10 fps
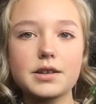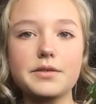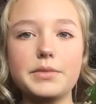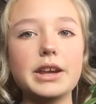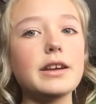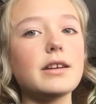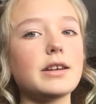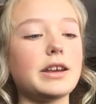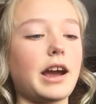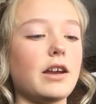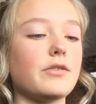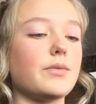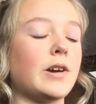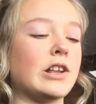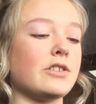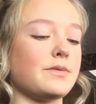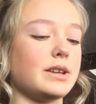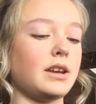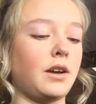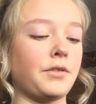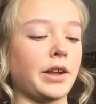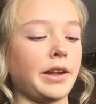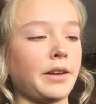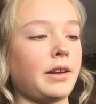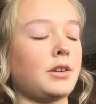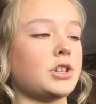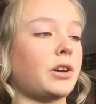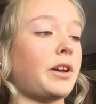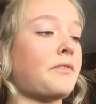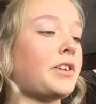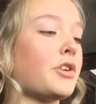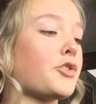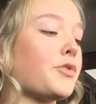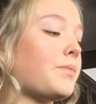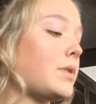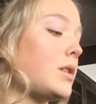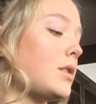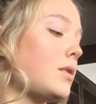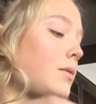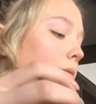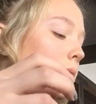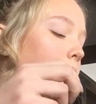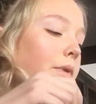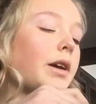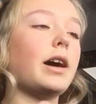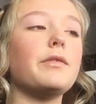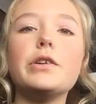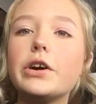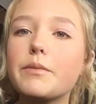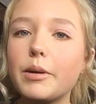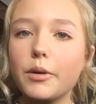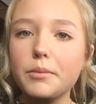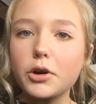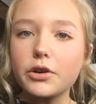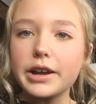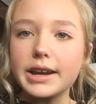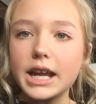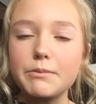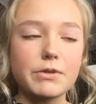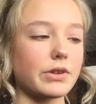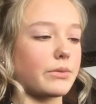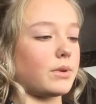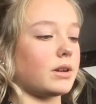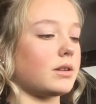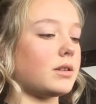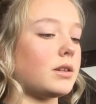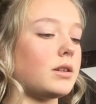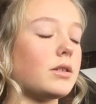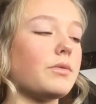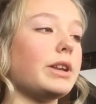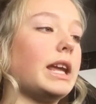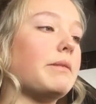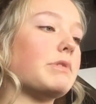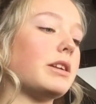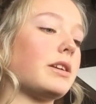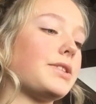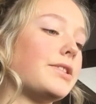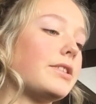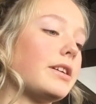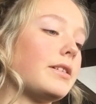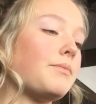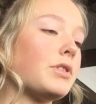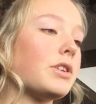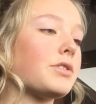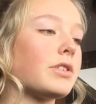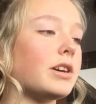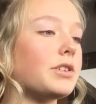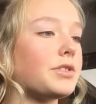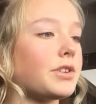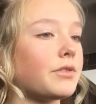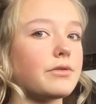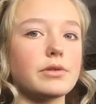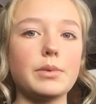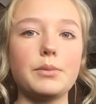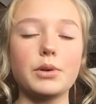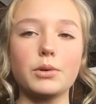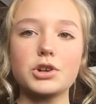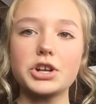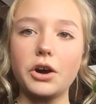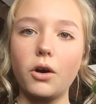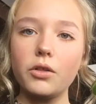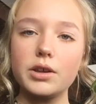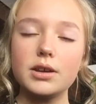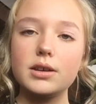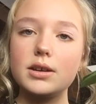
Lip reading: To me, he kind of reminds me of like a jellyfish, but I feel like my mom already named this one. We named it yesterday, I'm pretty sure. I just don't remember what she called it.